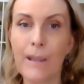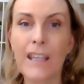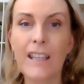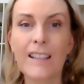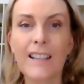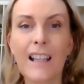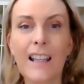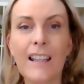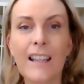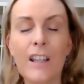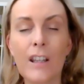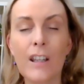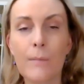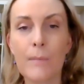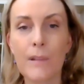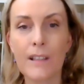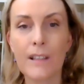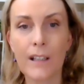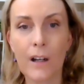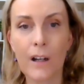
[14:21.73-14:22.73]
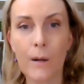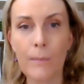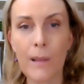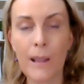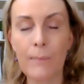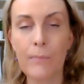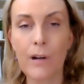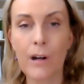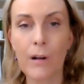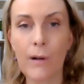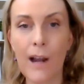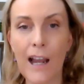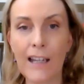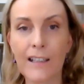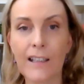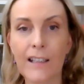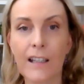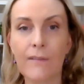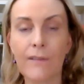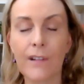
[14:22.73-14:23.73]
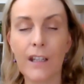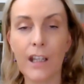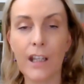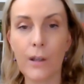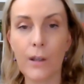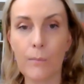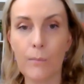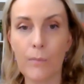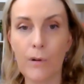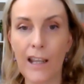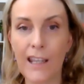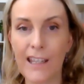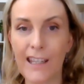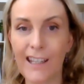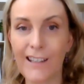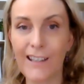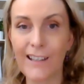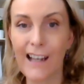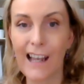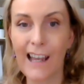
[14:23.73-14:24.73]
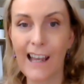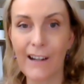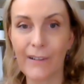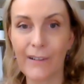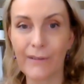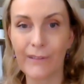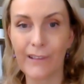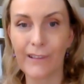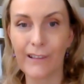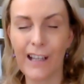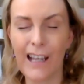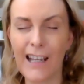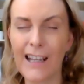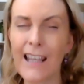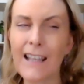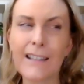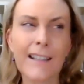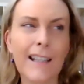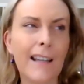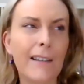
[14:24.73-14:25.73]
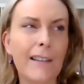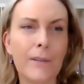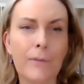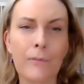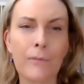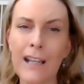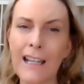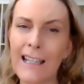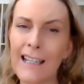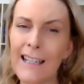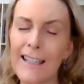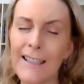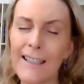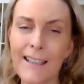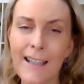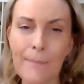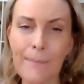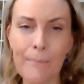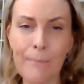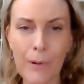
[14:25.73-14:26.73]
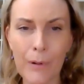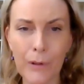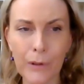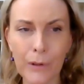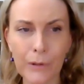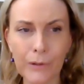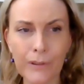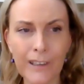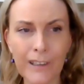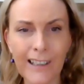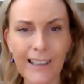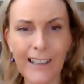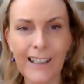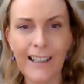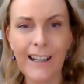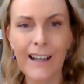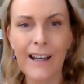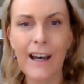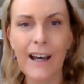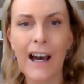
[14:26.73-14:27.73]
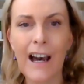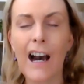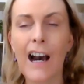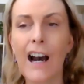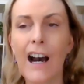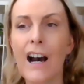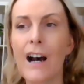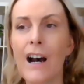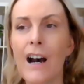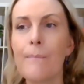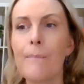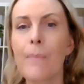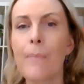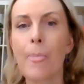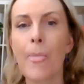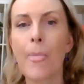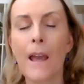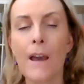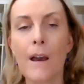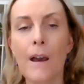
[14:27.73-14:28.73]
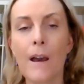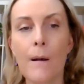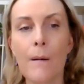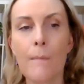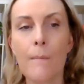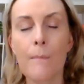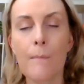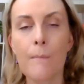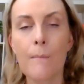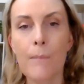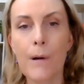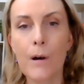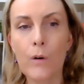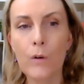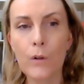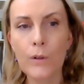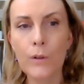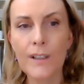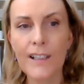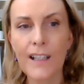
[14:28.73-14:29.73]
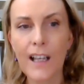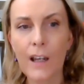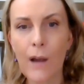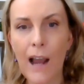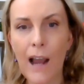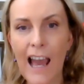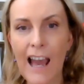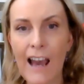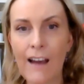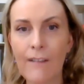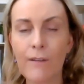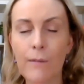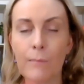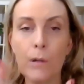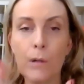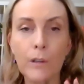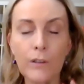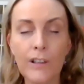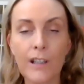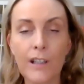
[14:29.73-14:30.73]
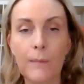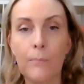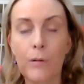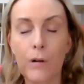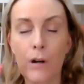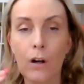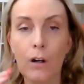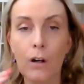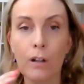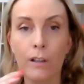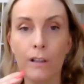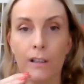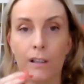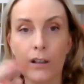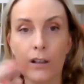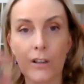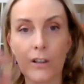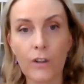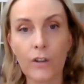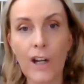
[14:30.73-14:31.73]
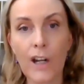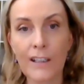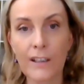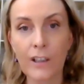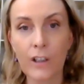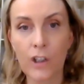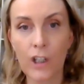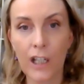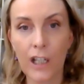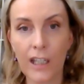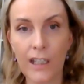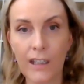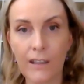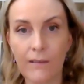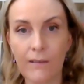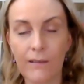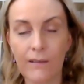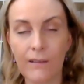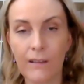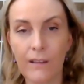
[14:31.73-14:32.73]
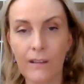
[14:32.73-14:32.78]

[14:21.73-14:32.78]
because then you can start being proactive and you can break it down. And that sounds really simple. Um, but also have a multi pronged strategy.